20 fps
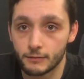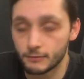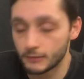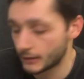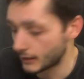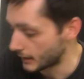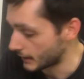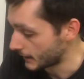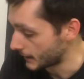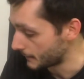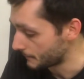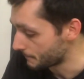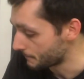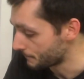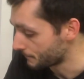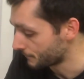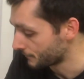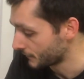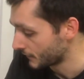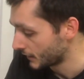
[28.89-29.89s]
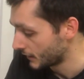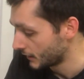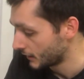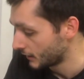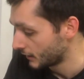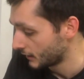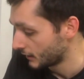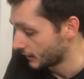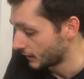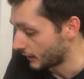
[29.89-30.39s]
Um,
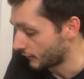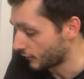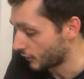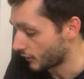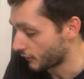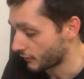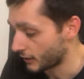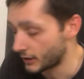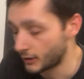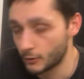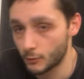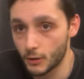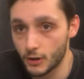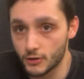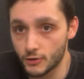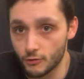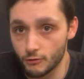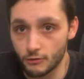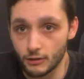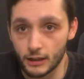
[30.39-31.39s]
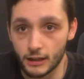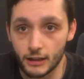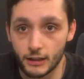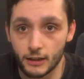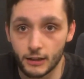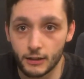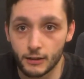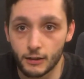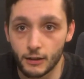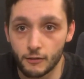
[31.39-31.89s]
I've got a friend who works at like
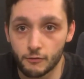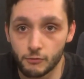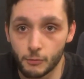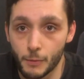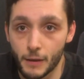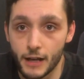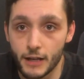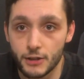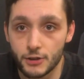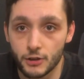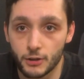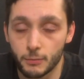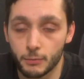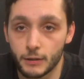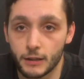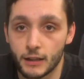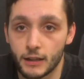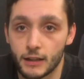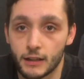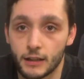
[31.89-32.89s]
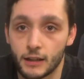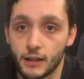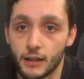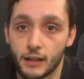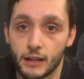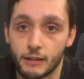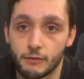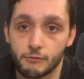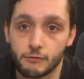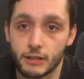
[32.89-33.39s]
a, a repair shop and I,
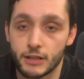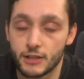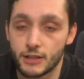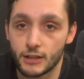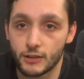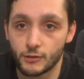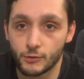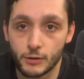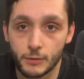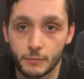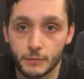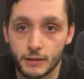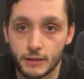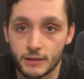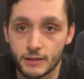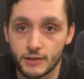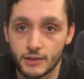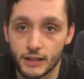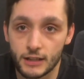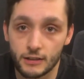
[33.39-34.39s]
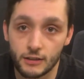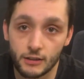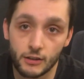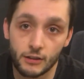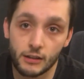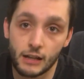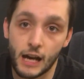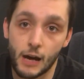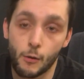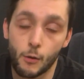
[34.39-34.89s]
I, reached out to him and said, look,
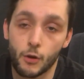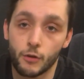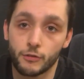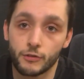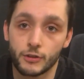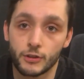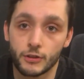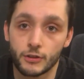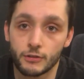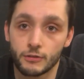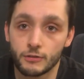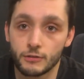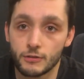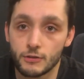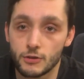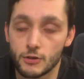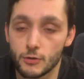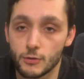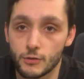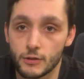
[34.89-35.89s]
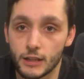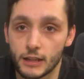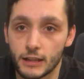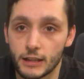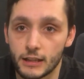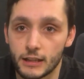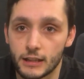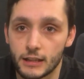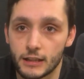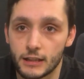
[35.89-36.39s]
how often do you
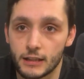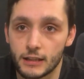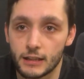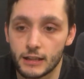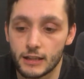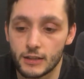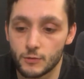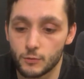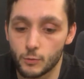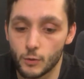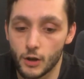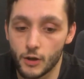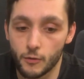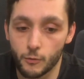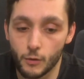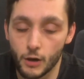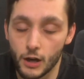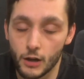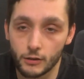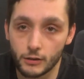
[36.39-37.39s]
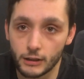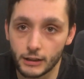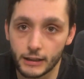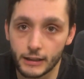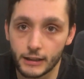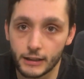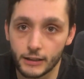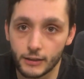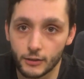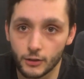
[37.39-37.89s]
think it's worthwhile
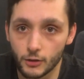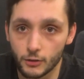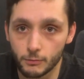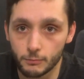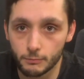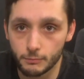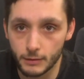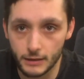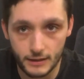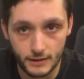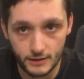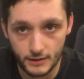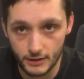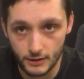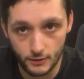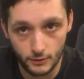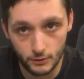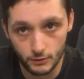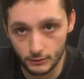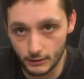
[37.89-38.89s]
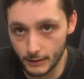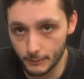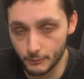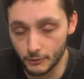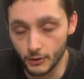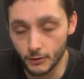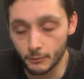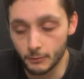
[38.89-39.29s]
cleaning your PC or laptop?